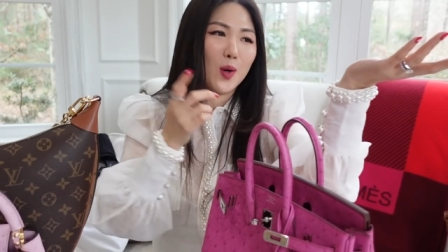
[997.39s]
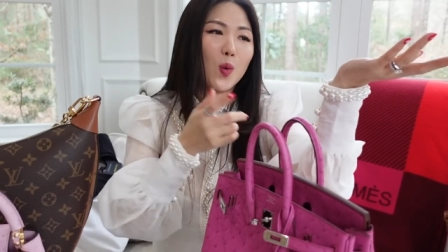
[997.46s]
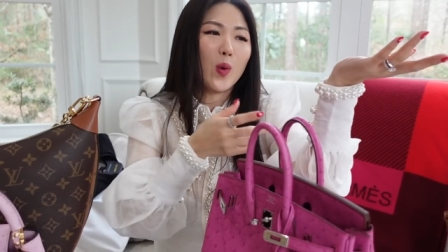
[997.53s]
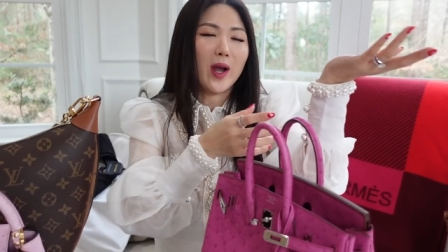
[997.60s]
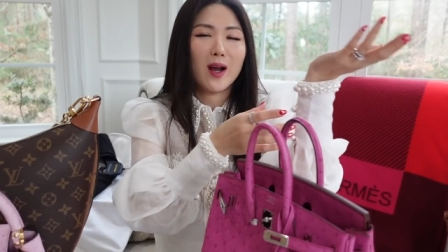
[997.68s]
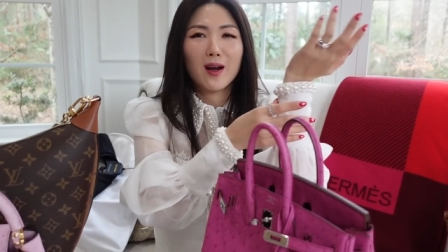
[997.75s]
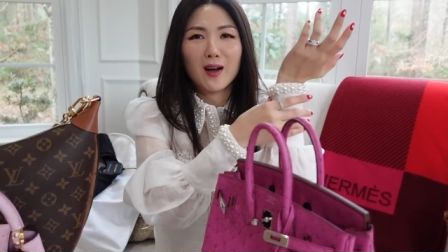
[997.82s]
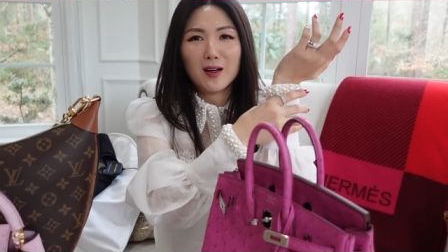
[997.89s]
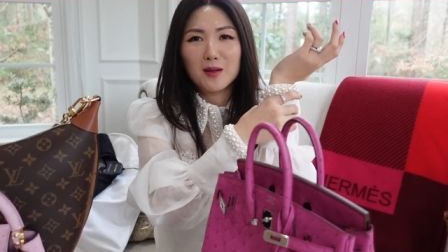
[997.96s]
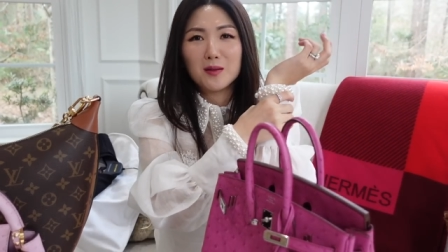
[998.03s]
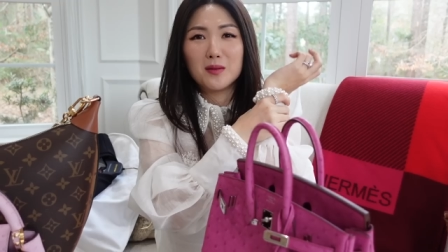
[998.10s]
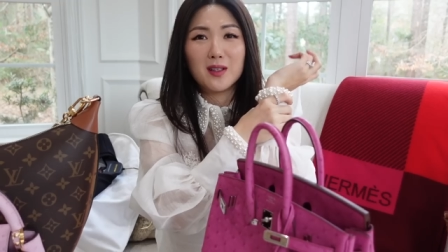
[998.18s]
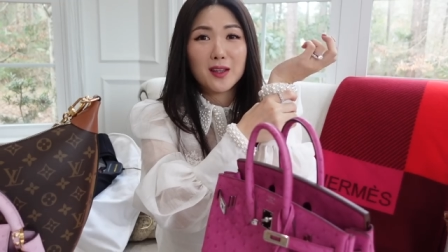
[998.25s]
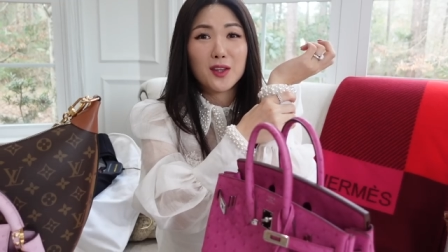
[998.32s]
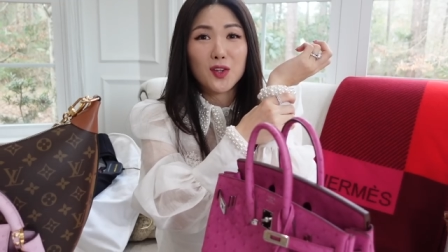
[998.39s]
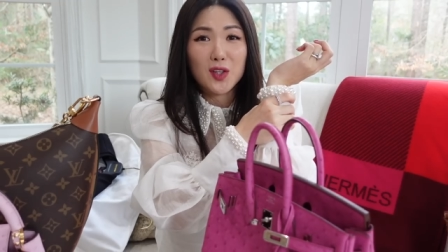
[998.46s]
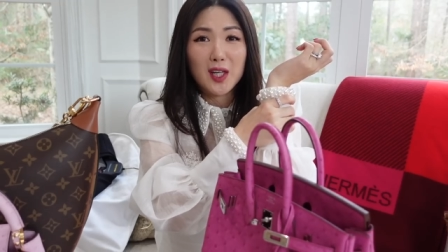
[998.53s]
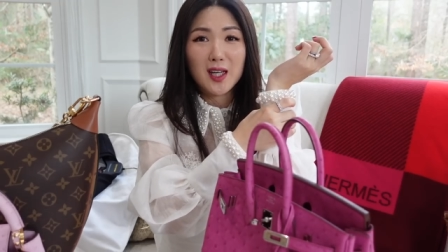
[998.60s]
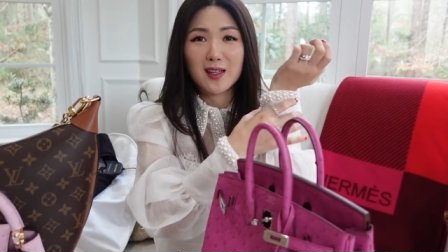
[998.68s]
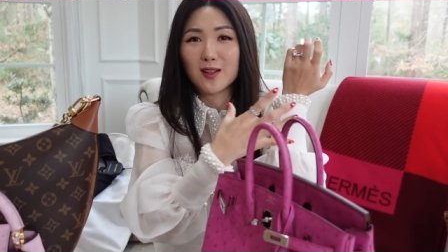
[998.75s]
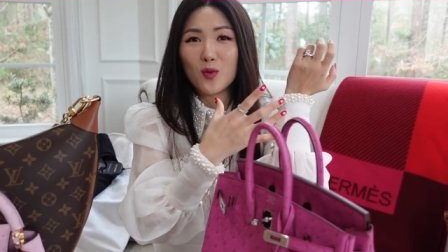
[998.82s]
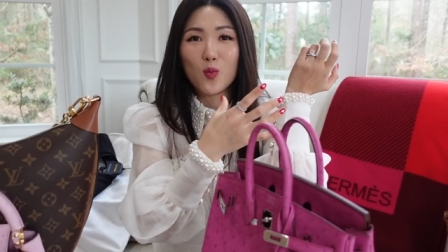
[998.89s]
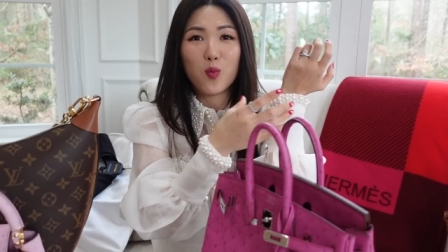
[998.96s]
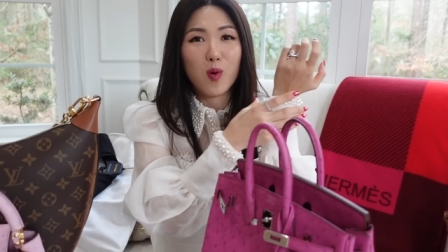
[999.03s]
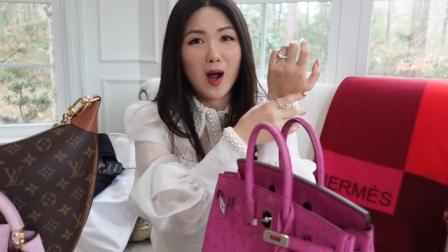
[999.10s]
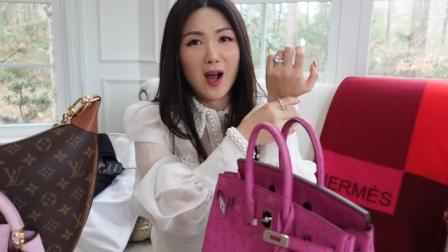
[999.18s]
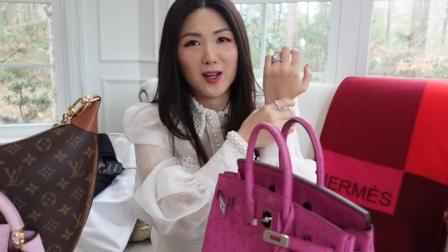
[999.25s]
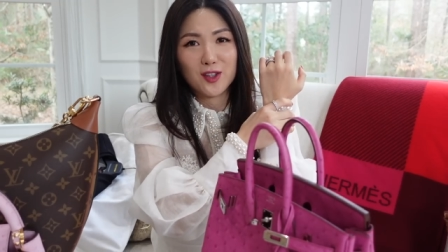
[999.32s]
wear thick
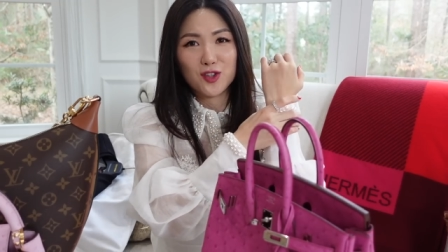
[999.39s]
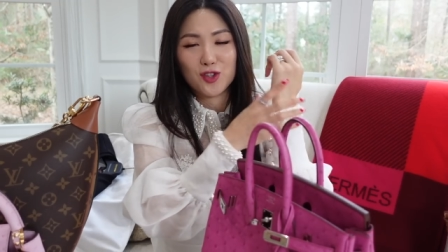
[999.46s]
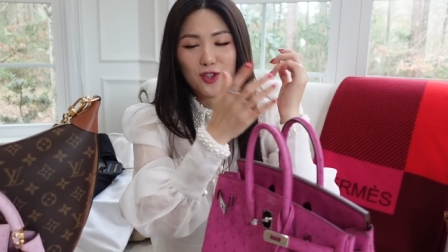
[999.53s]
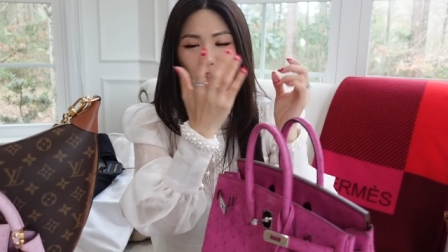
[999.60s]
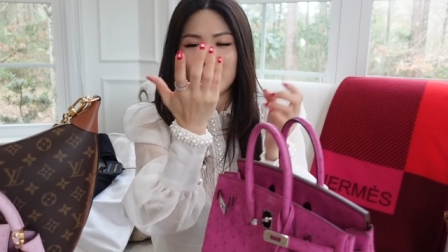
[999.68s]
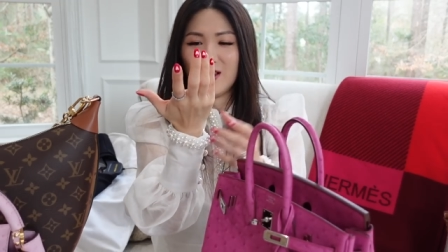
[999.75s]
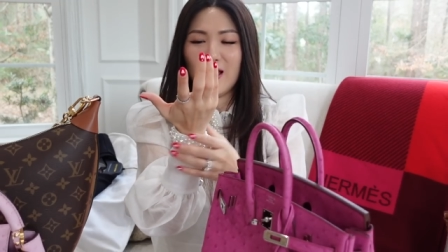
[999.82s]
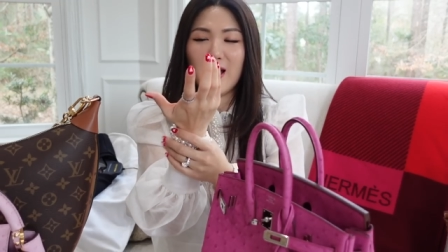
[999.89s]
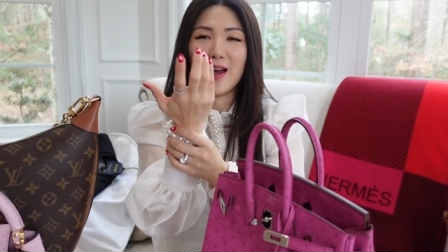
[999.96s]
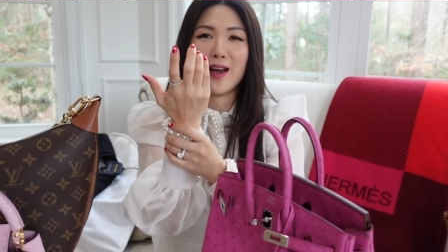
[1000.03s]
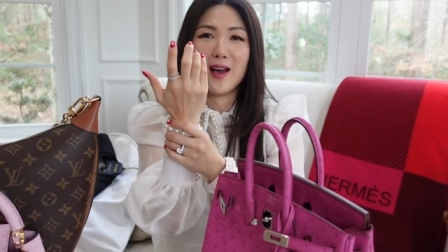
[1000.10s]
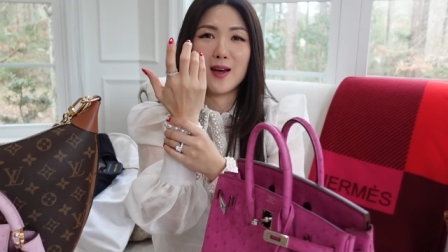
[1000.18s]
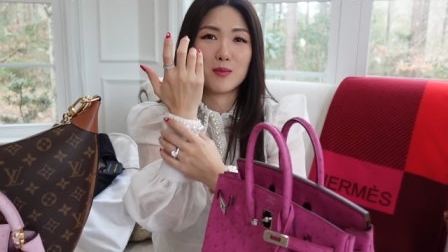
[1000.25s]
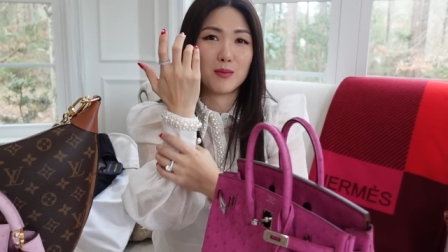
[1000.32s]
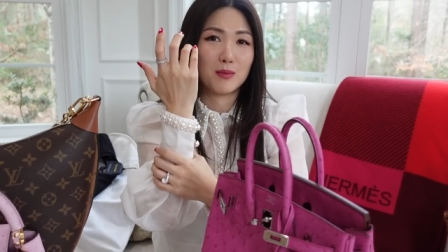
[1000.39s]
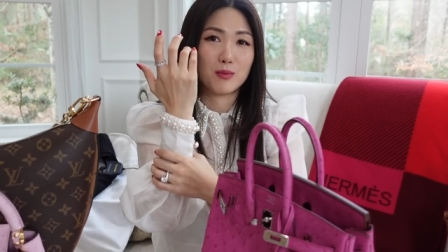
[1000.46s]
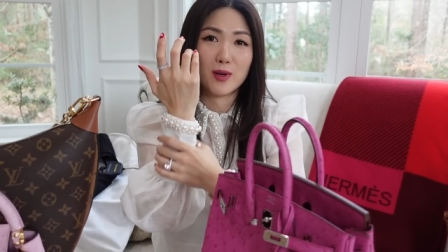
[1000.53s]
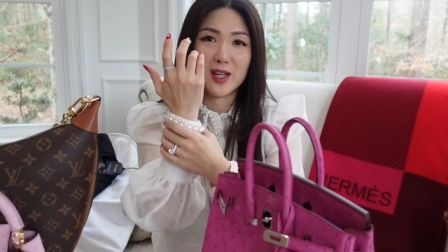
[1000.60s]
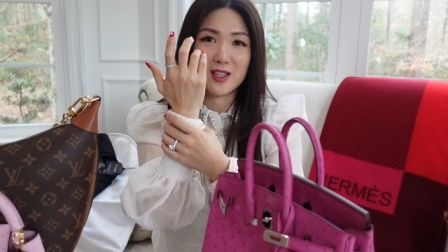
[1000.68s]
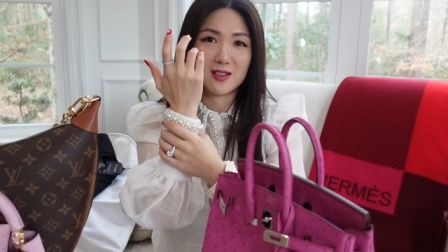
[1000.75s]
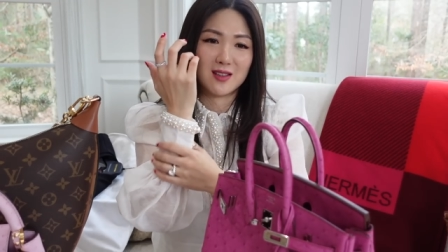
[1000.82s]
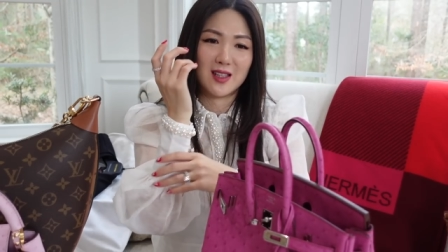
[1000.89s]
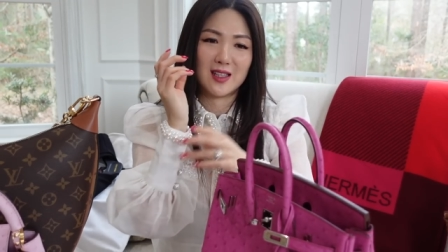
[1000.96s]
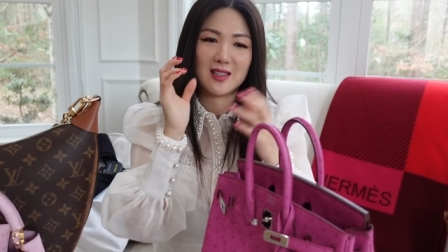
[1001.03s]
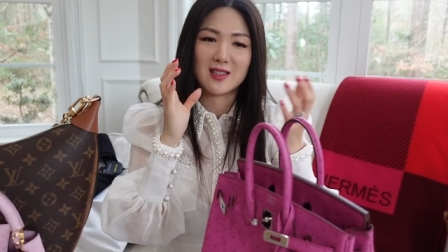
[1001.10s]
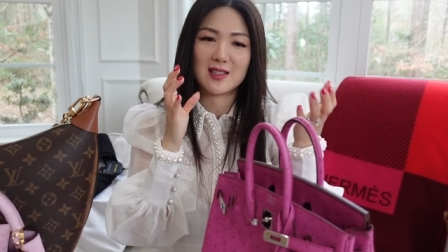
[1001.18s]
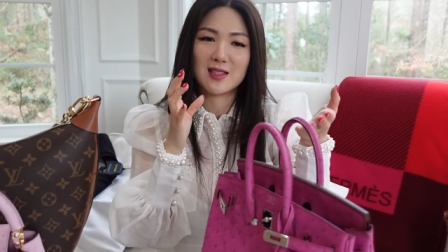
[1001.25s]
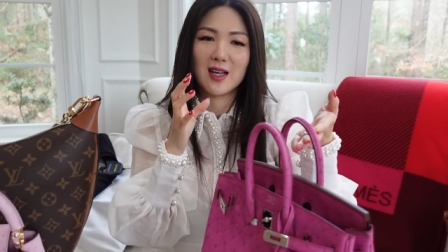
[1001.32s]
watch and
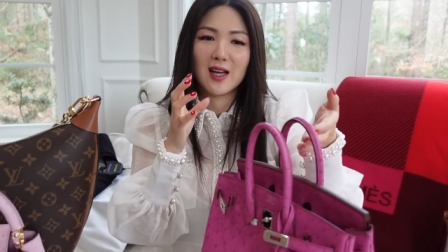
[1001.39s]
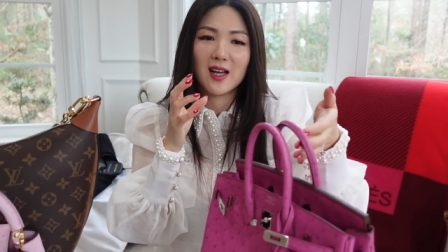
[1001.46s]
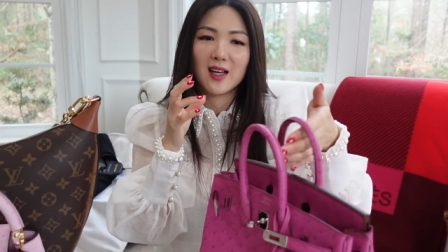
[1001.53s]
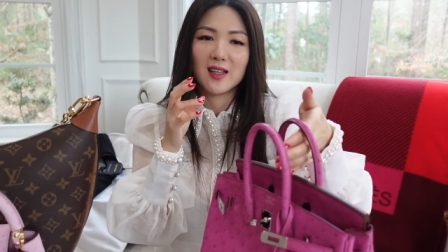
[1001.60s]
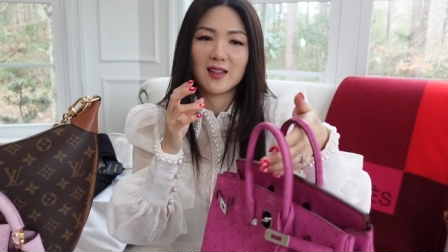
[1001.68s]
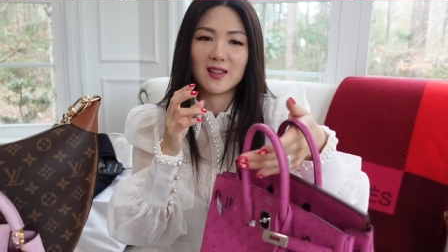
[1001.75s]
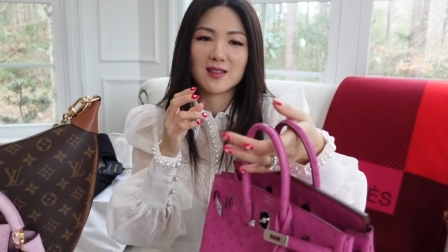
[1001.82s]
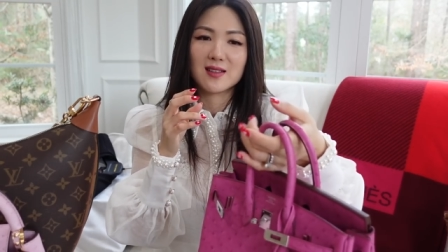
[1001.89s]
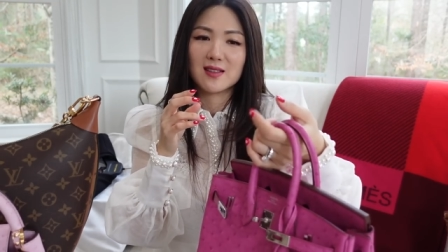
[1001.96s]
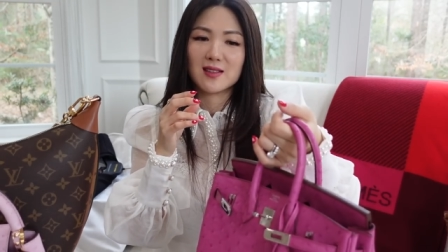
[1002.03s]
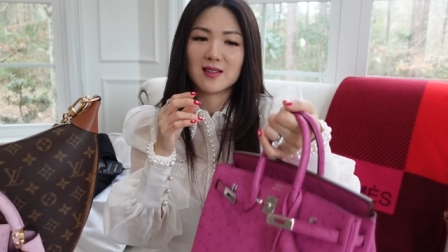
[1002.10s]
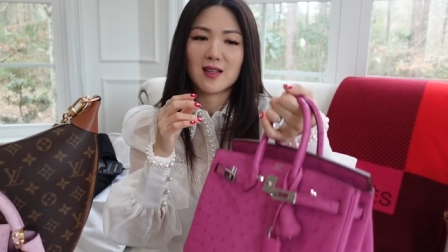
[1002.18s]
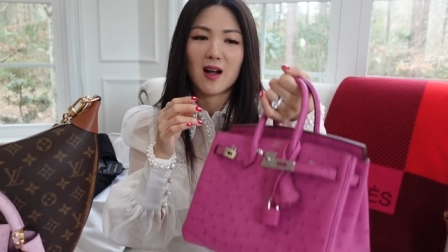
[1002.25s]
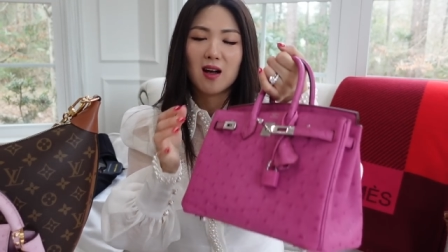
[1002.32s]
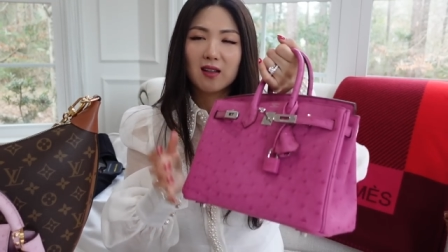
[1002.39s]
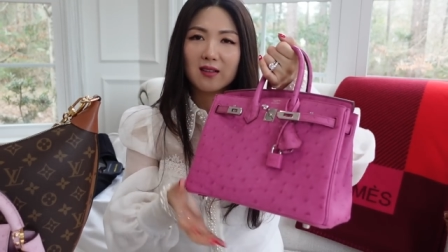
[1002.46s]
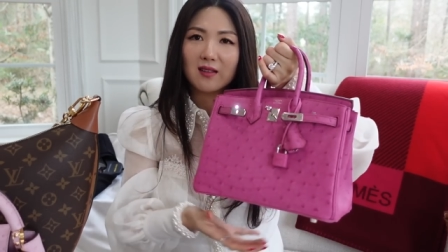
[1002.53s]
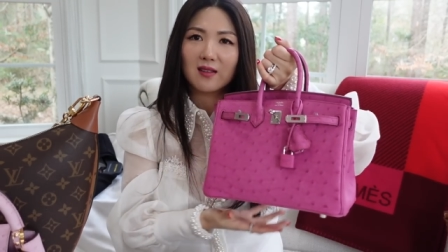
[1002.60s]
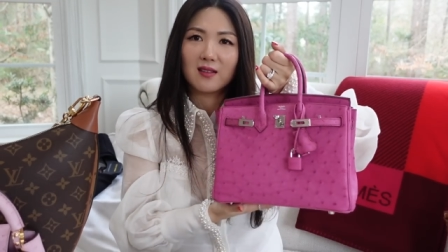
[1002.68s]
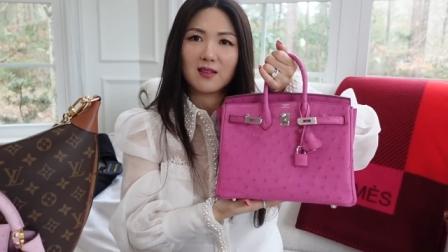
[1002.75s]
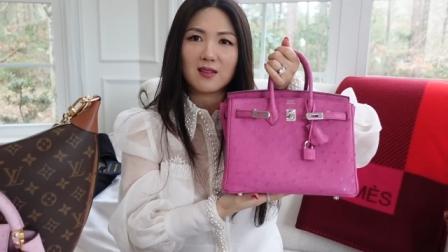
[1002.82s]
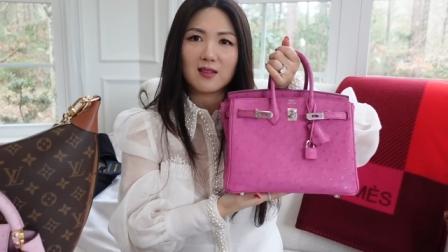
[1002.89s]
bracelets, this is not